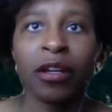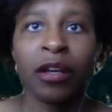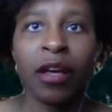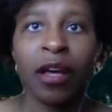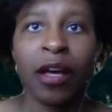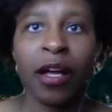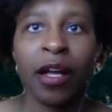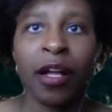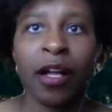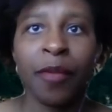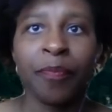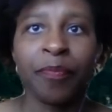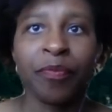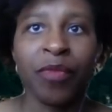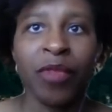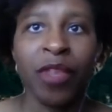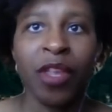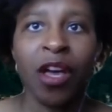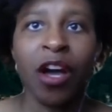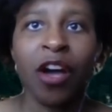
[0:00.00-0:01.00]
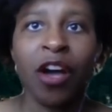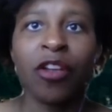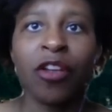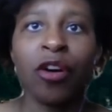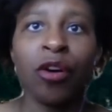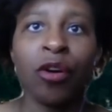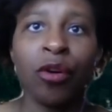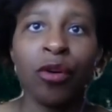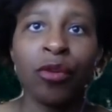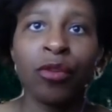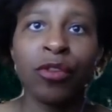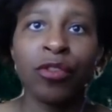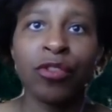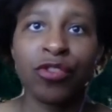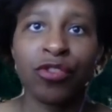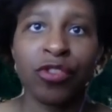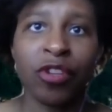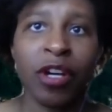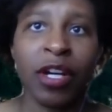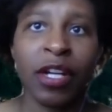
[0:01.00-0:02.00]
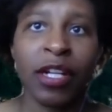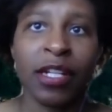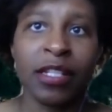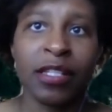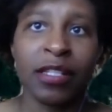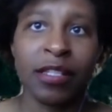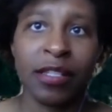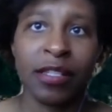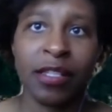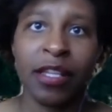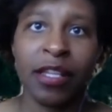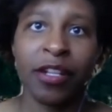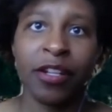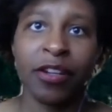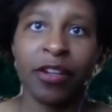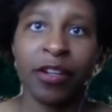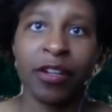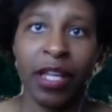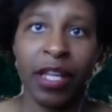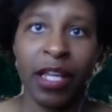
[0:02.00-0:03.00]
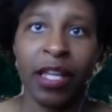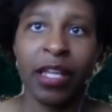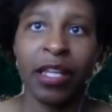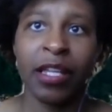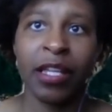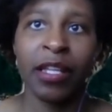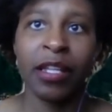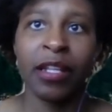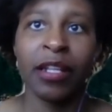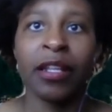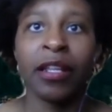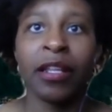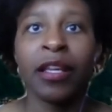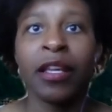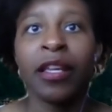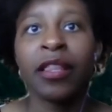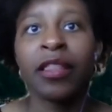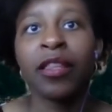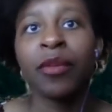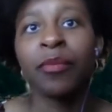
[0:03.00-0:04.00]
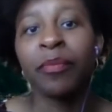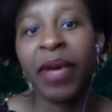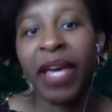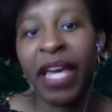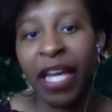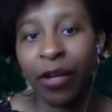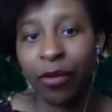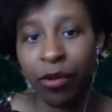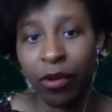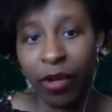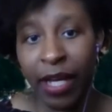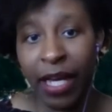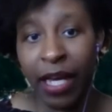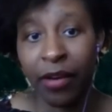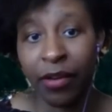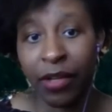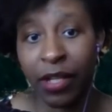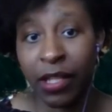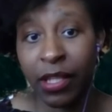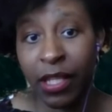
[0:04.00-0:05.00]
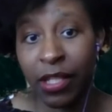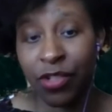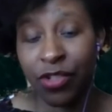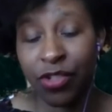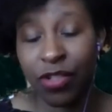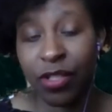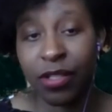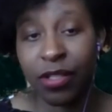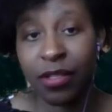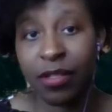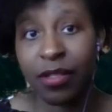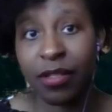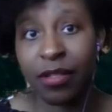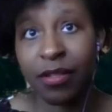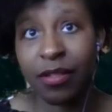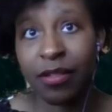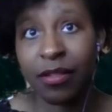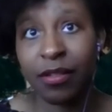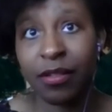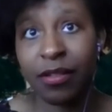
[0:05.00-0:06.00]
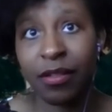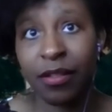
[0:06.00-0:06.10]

the owner's draw considered in the payroll calculations?